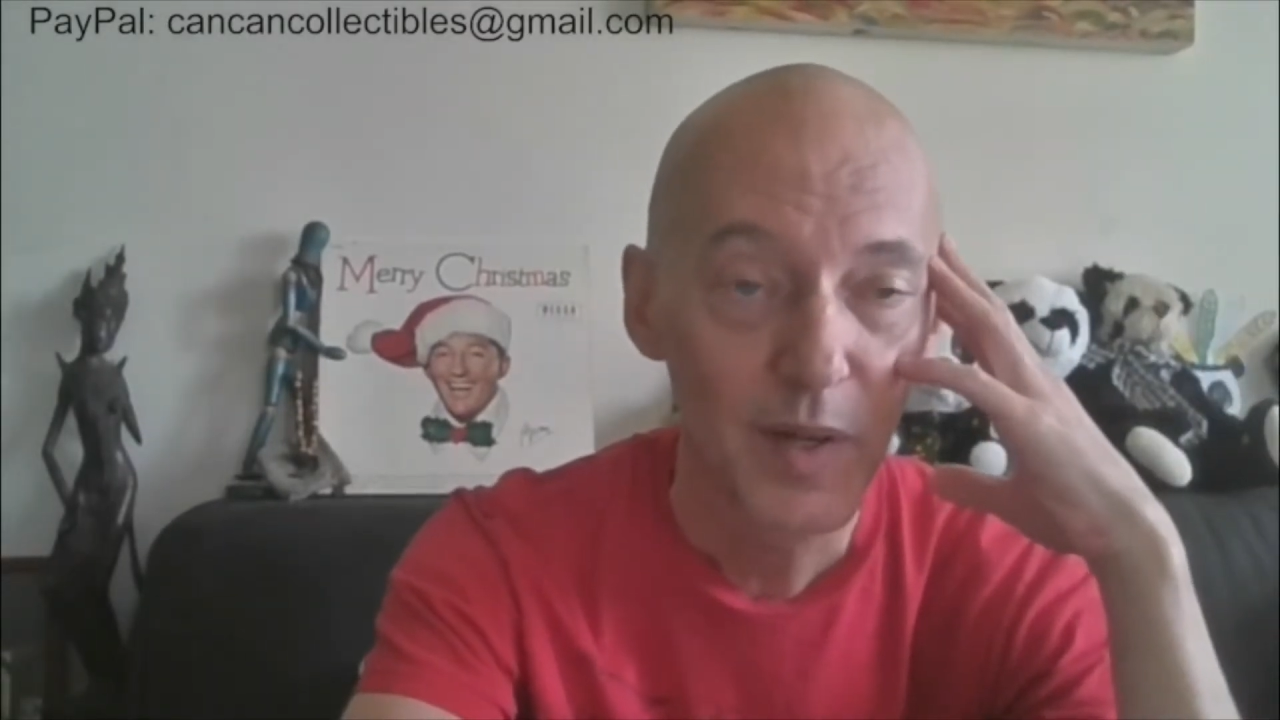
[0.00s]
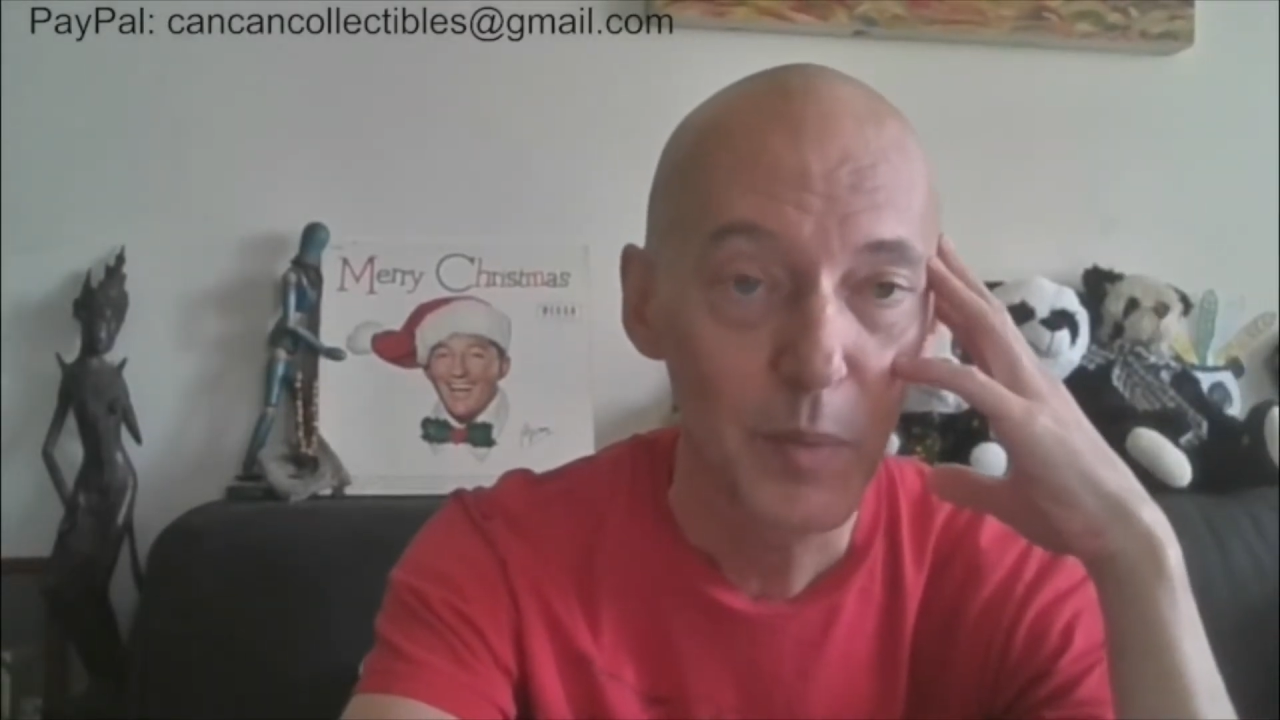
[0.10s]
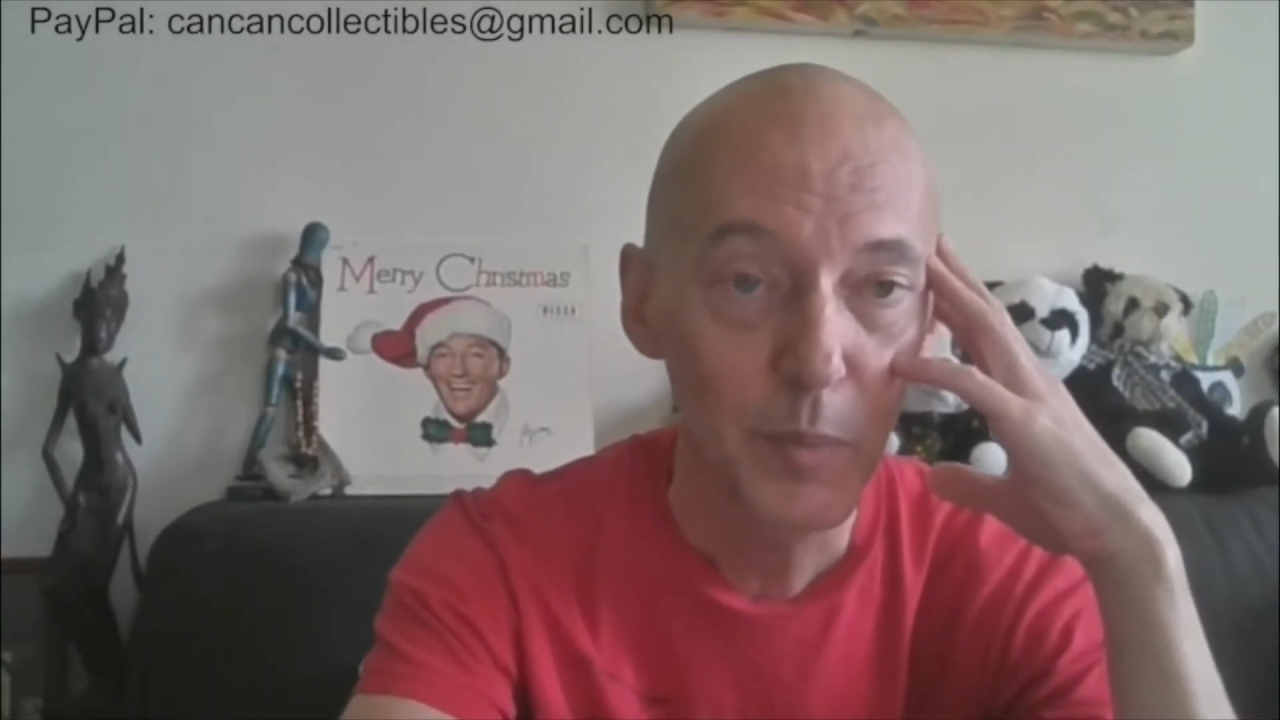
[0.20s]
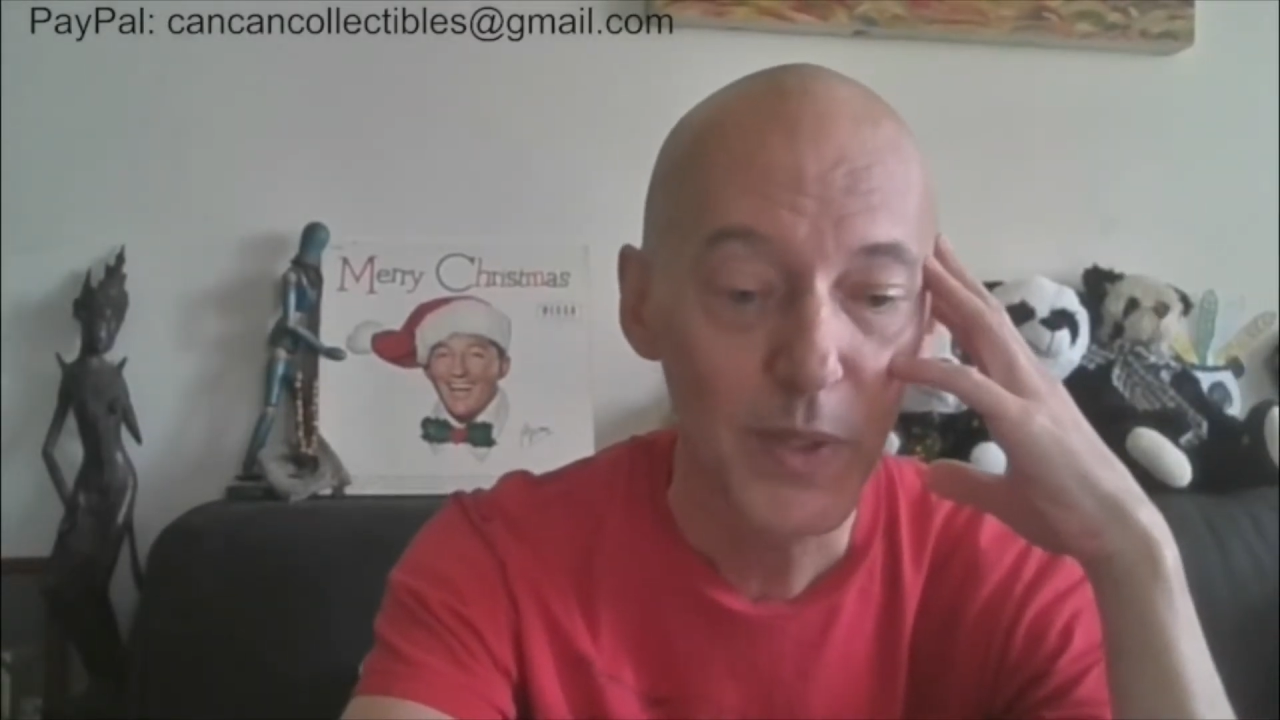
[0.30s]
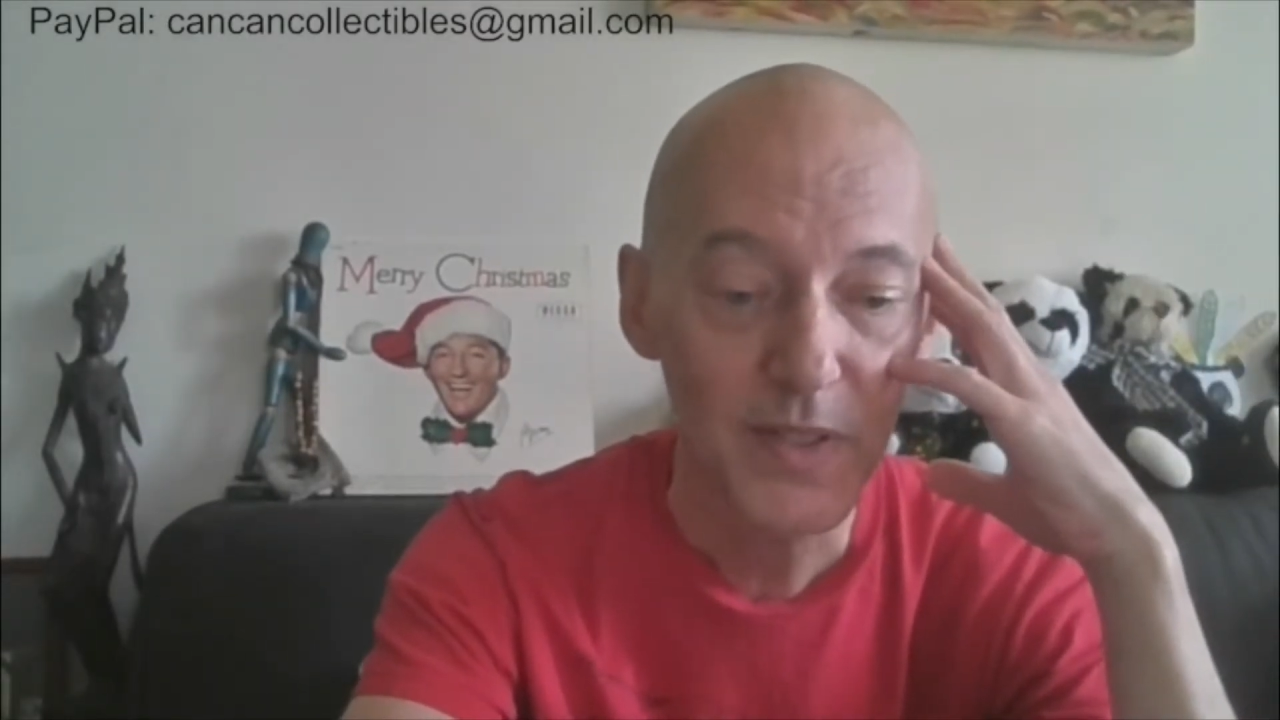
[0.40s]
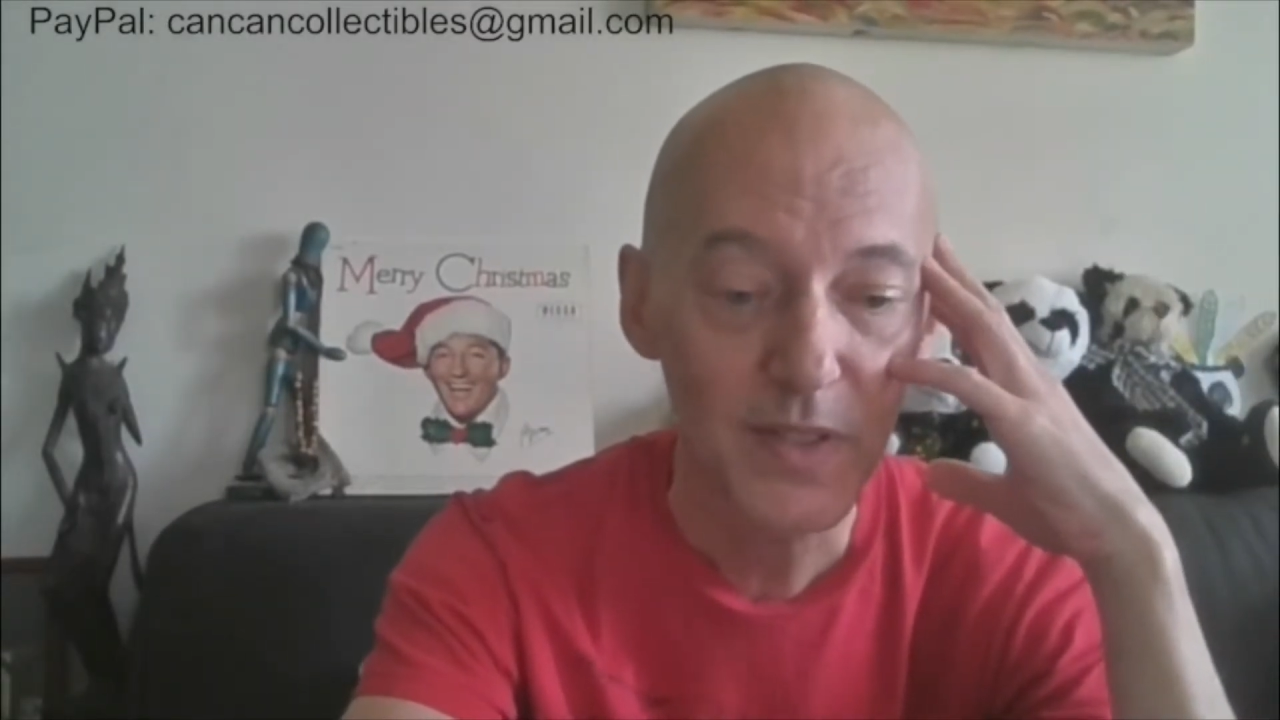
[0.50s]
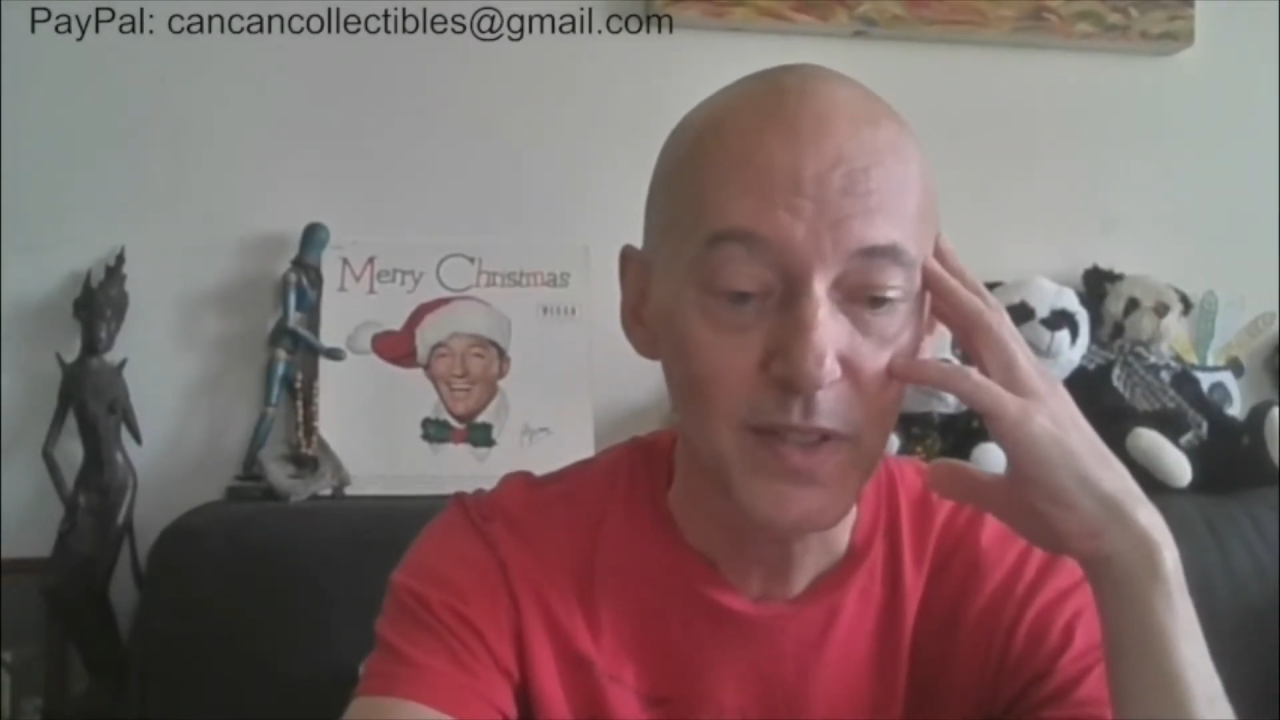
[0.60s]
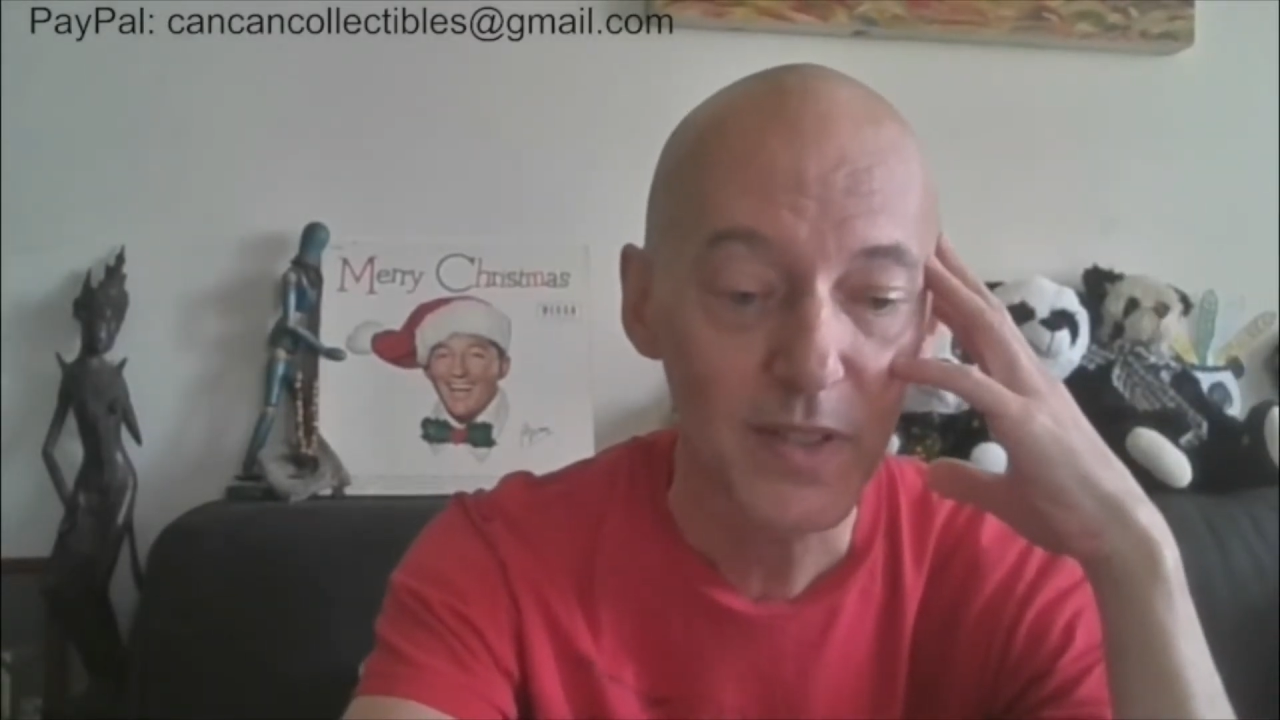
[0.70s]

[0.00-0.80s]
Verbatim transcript: But uh,